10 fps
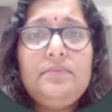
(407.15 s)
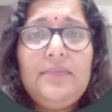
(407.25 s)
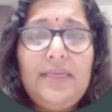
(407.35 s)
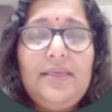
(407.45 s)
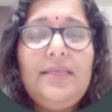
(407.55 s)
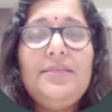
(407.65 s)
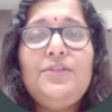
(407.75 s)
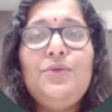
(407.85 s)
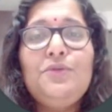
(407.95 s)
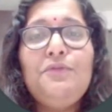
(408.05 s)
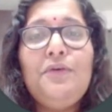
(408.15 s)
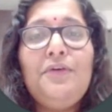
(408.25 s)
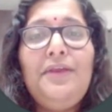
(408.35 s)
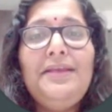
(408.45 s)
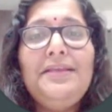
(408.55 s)
That key is used for
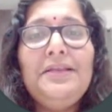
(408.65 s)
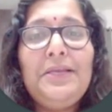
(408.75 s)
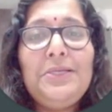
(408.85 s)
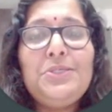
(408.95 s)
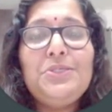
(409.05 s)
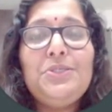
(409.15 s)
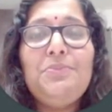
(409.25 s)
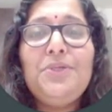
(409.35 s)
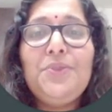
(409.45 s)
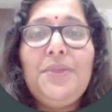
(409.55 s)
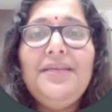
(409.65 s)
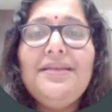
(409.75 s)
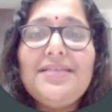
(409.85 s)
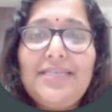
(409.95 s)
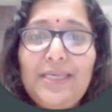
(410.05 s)
creating relationship between
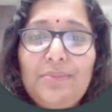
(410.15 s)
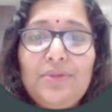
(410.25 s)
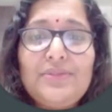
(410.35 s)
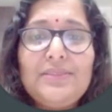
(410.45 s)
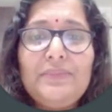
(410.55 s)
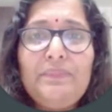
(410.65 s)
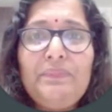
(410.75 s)
tables.